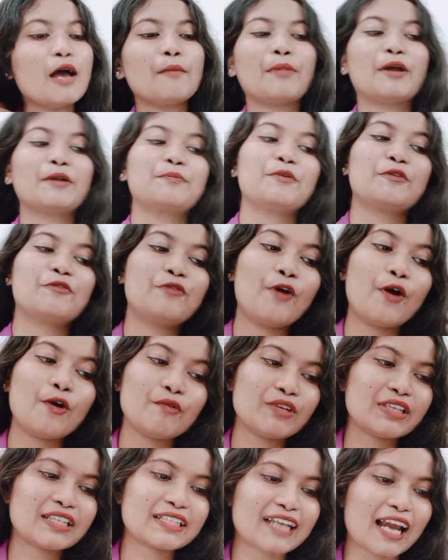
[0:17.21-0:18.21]
But before
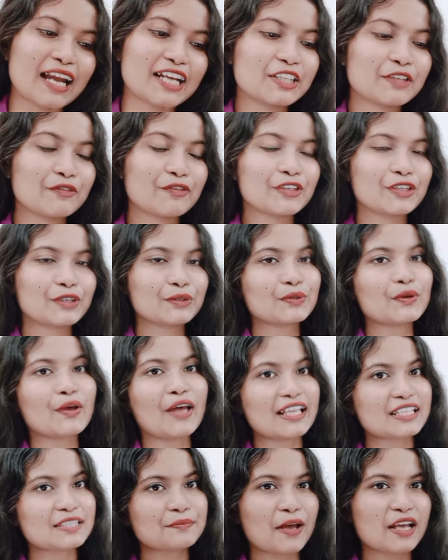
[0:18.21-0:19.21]
we start the video, though,
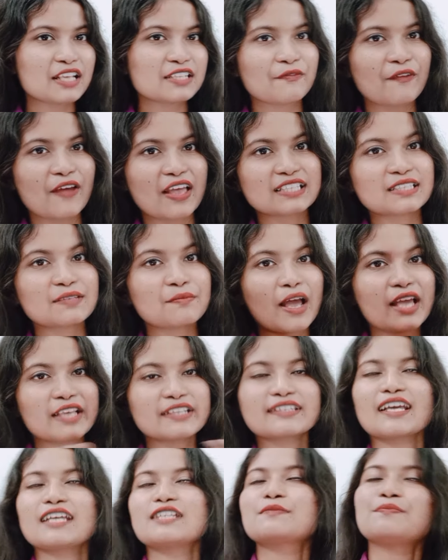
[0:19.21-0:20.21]
Aespa's fans, my
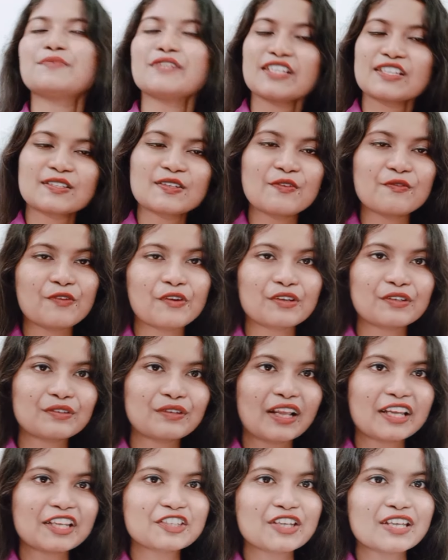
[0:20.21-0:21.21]
guys, please don't forget to
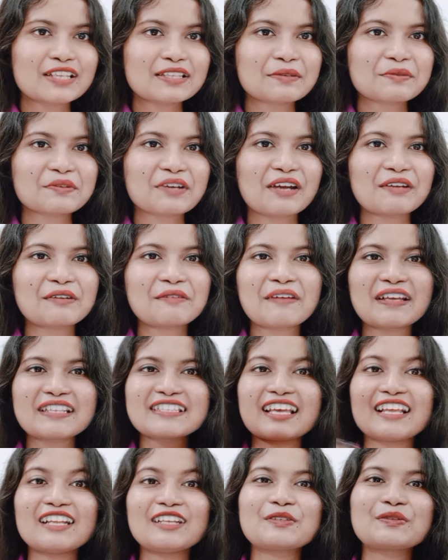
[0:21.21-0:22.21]
like, share, and subscribe to my
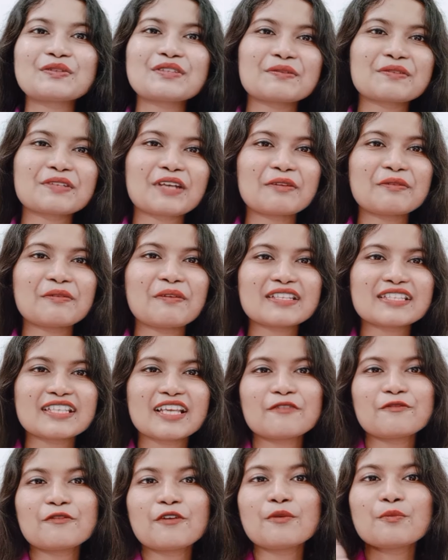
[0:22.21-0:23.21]
channel. Do subscribe to my
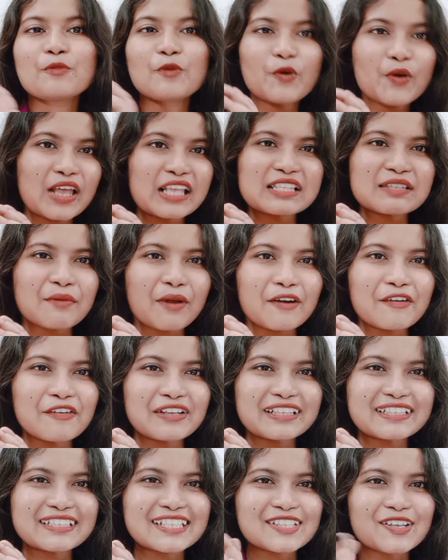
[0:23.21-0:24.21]
channel for more Aespa
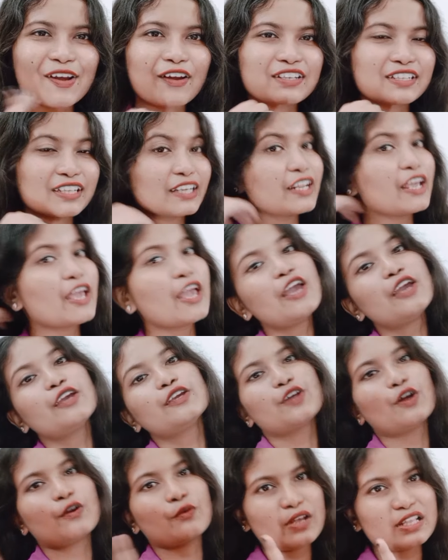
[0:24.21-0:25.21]
related content.
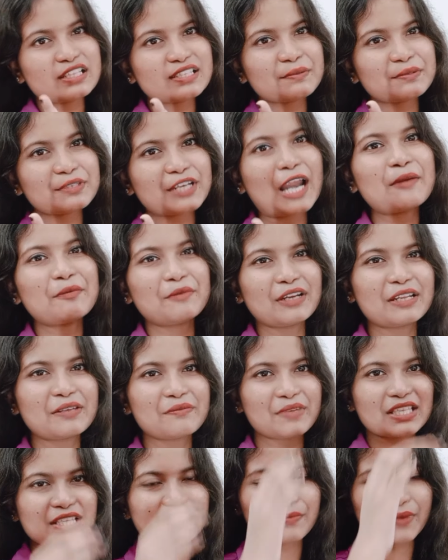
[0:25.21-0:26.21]
Your one subscribe really
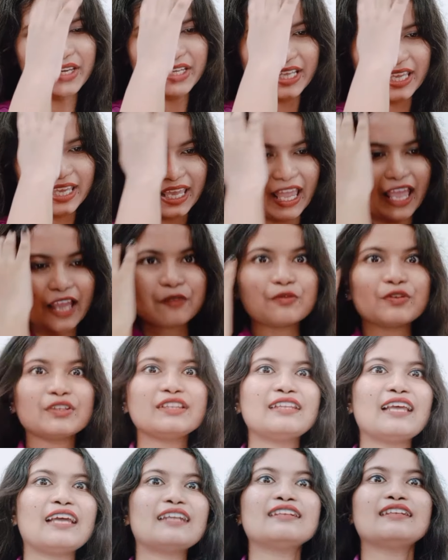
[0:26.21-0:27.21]
makes my day. And
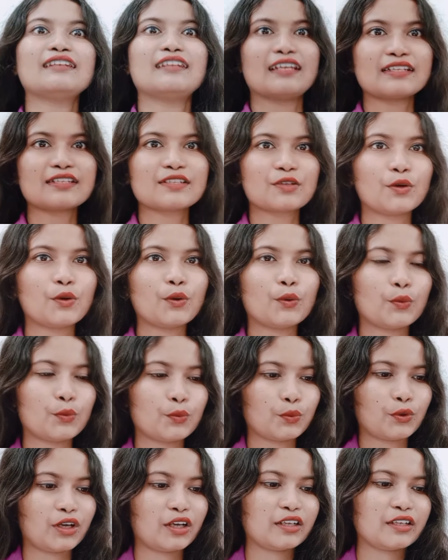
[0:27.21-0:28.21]
with that, let's go.
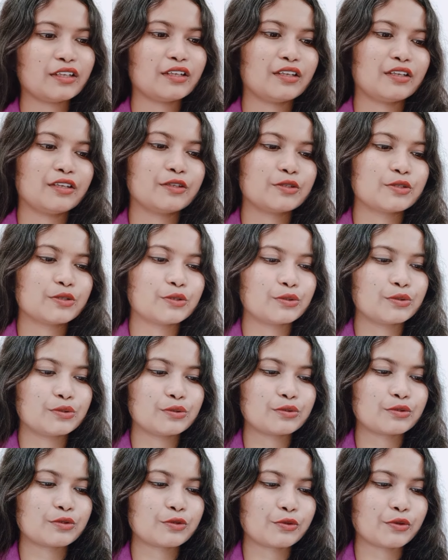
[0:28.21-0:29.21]
1,
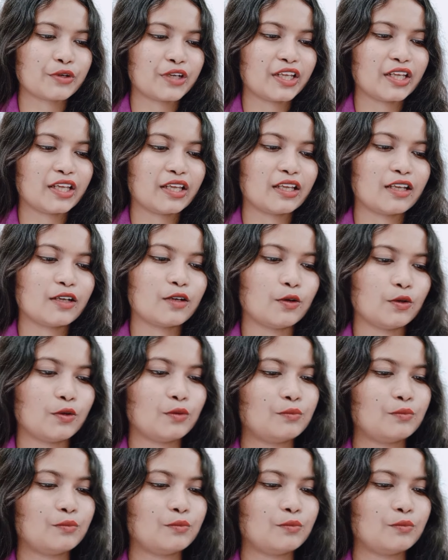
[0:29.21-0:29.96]
2, 3, go.